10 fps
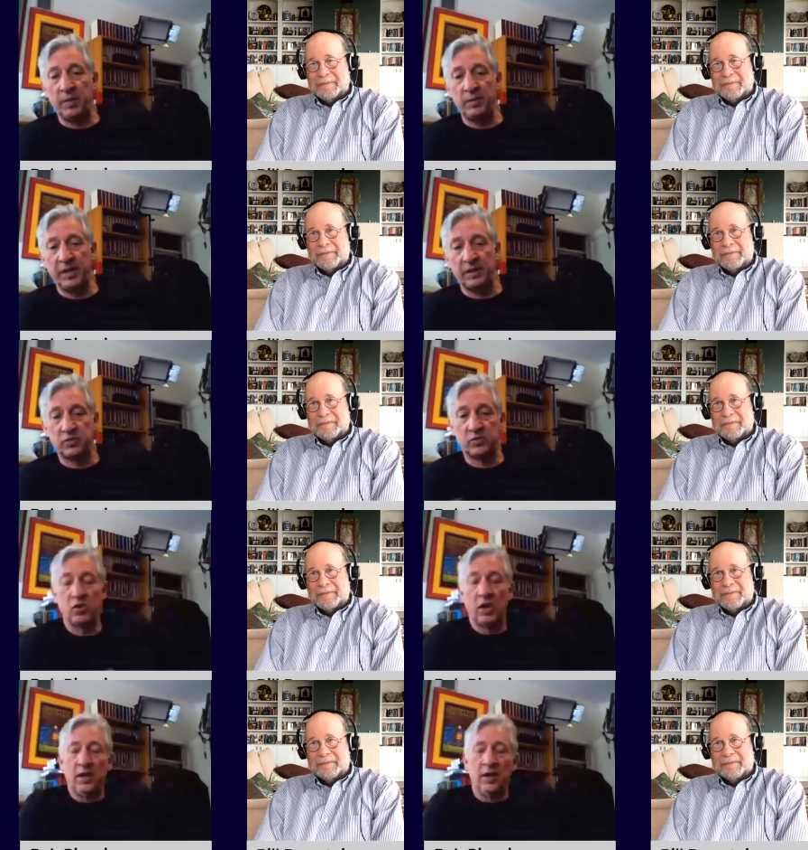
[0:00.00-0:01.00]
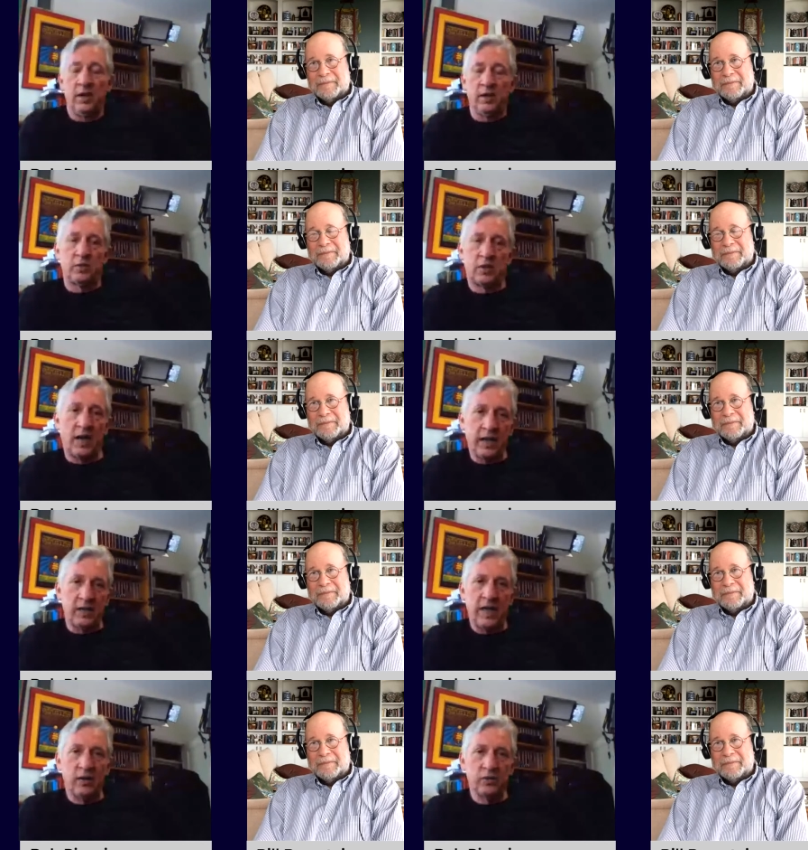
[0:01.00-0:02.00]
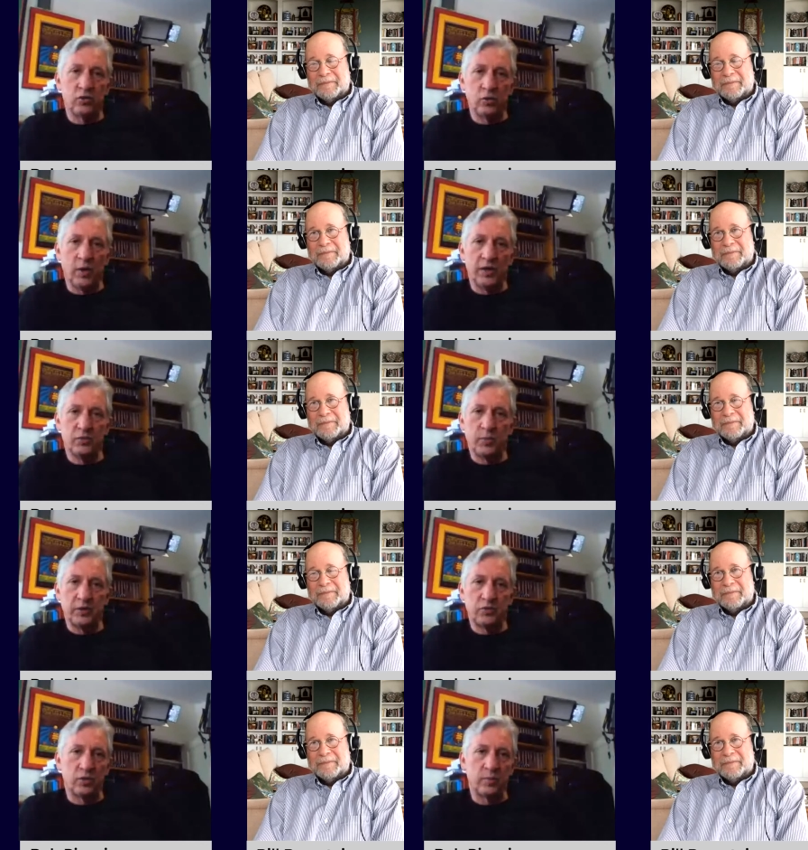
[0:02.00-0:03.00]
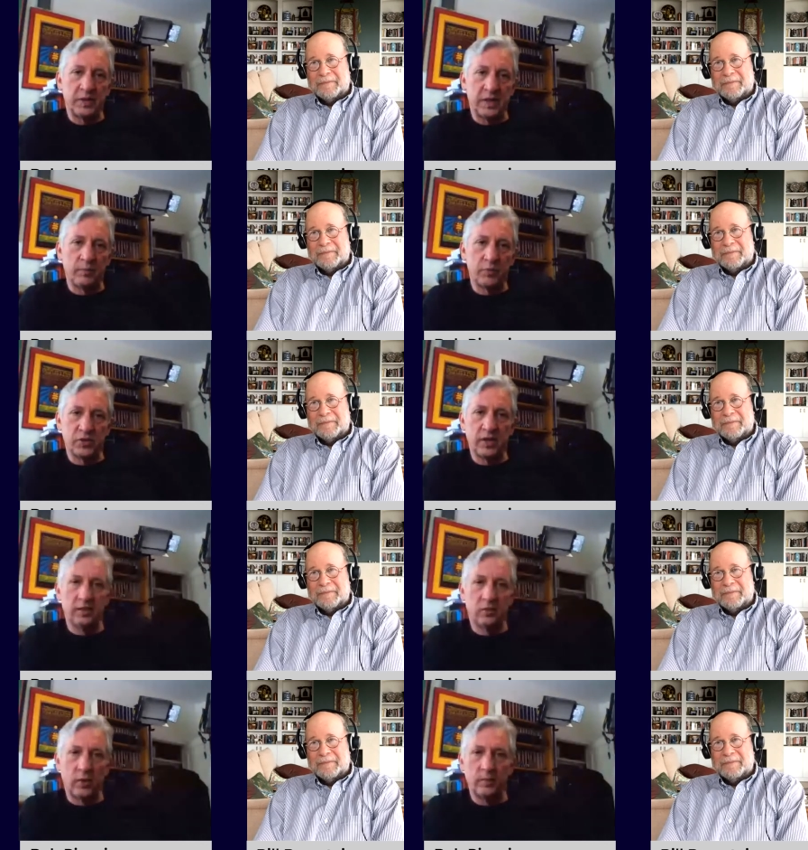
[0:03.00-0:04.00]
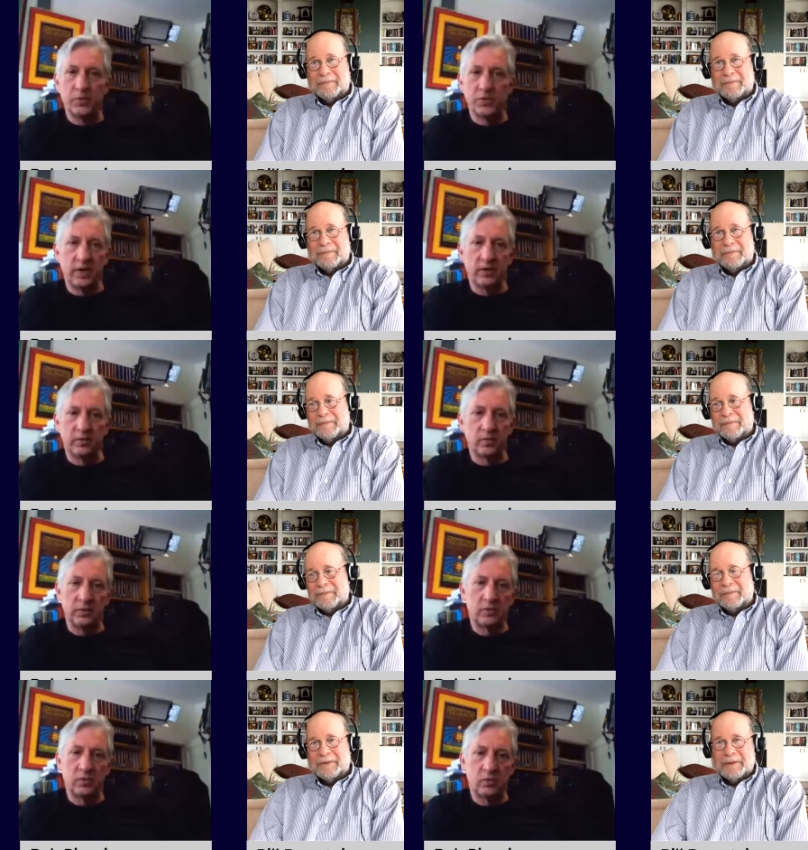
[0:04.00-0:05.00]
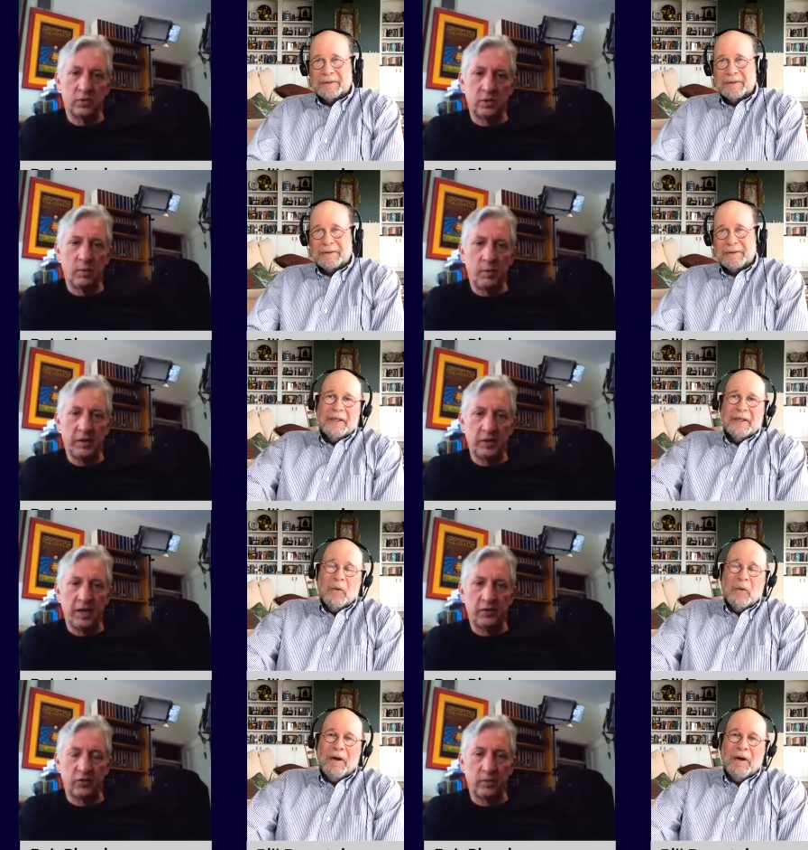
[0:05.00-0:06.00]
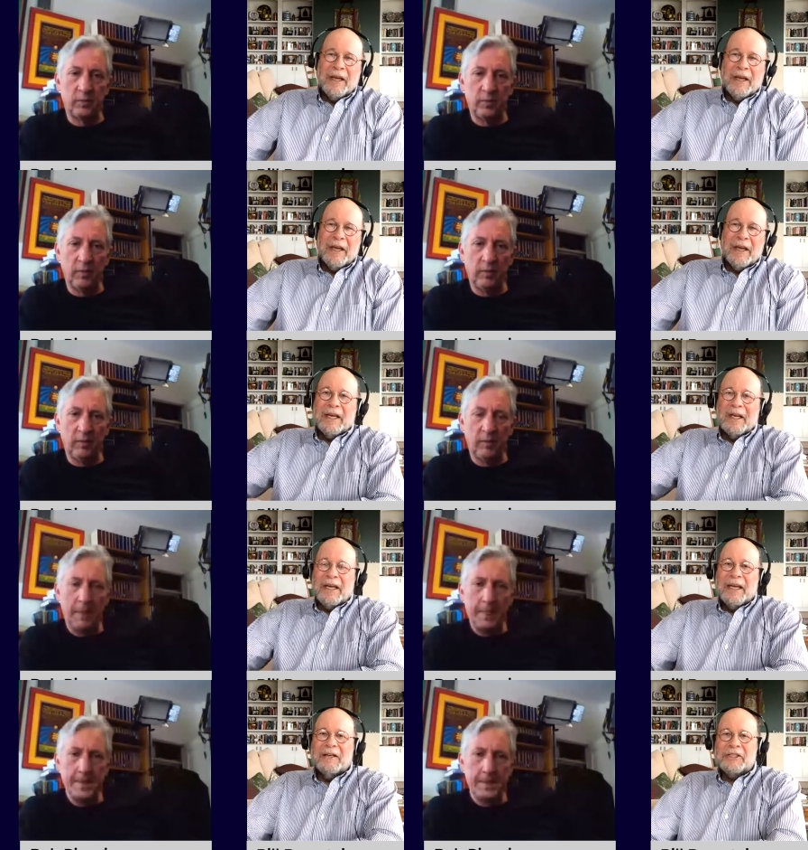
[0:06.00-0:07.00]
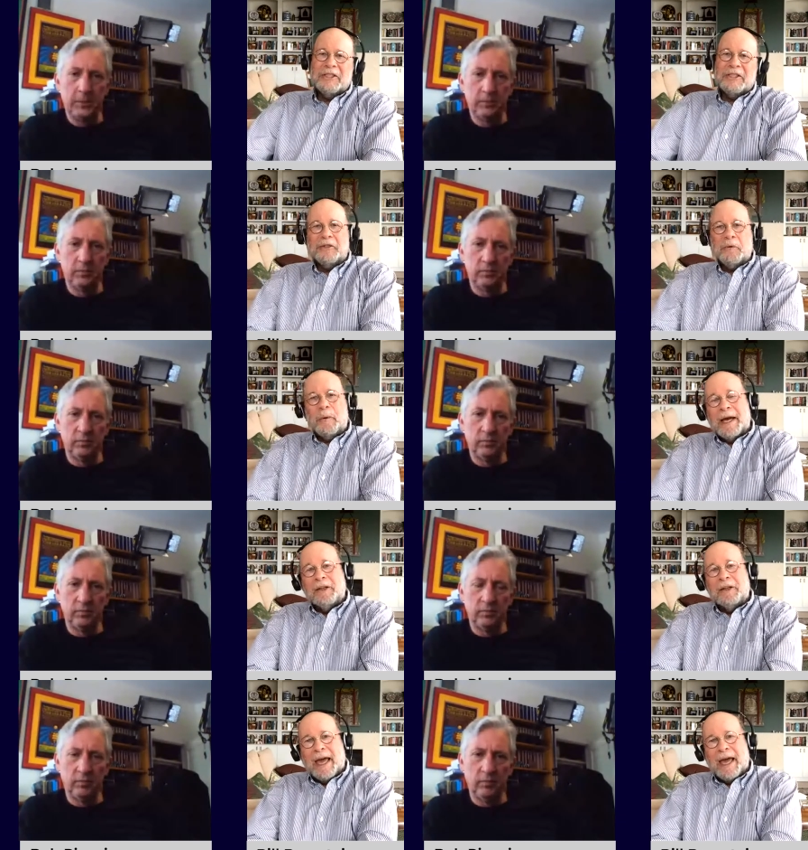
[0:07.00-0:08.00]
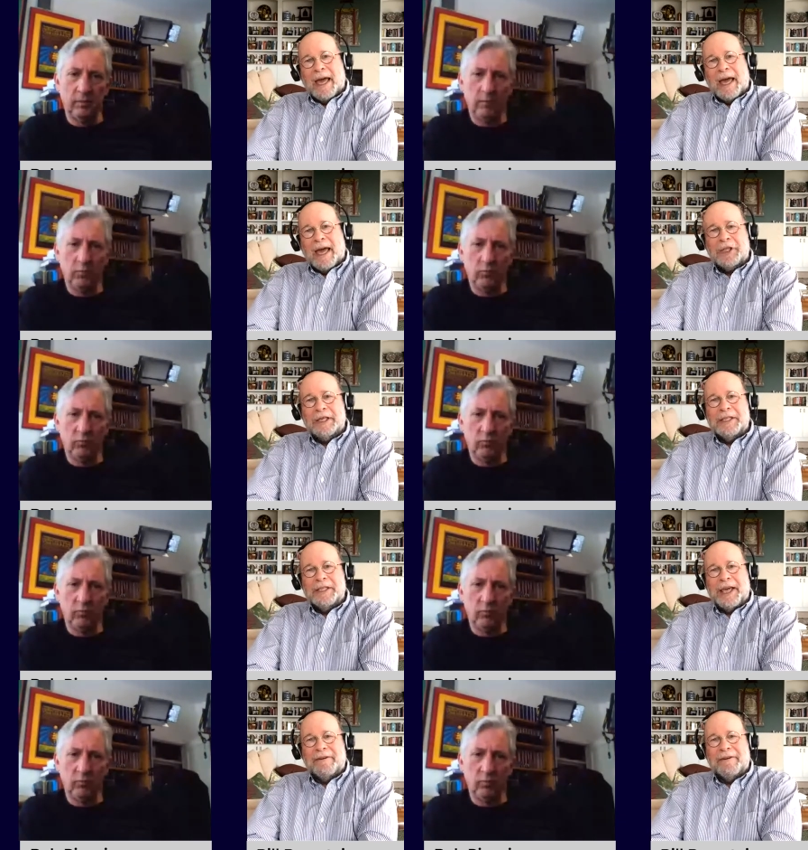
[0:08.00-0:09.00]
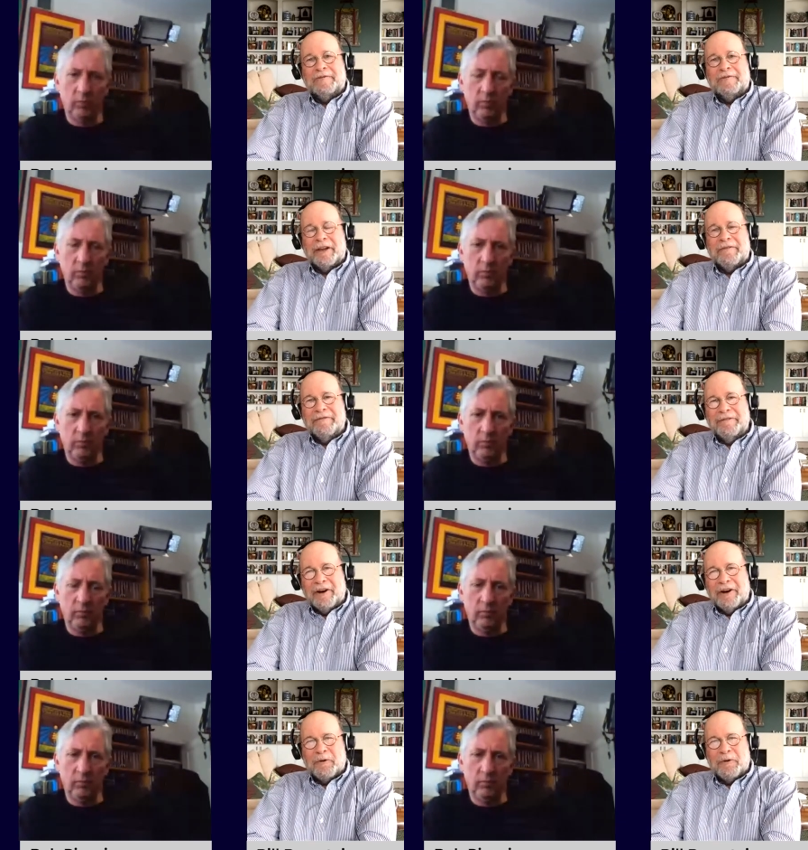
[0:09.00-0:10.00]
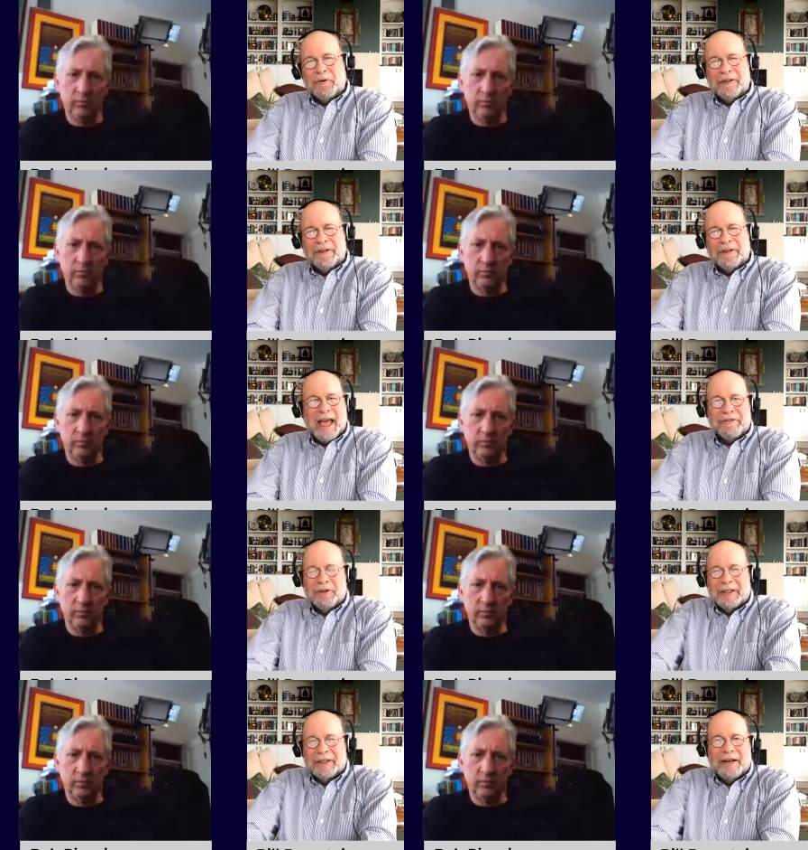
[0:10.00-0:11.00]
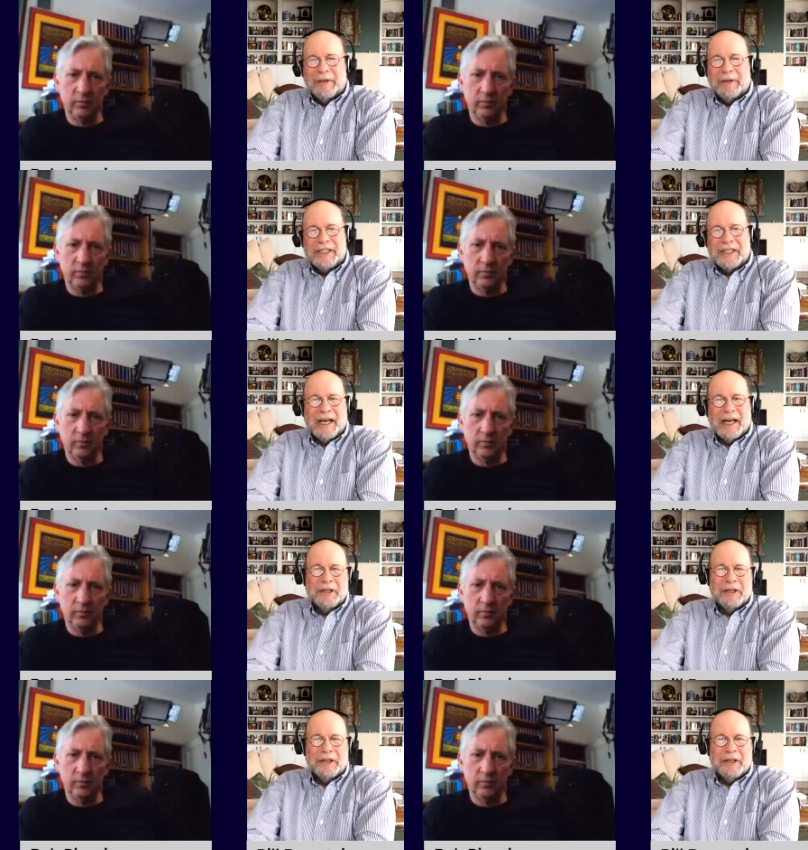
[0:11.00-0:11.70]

Speaker 1: I, maybe that's tying you down too much, but should it be 10%, 20% or what?
Speaker 2: Well, here's, here's, here's the way I look at it, which is that very, very roughly, and I haven't looked at it recently, I'll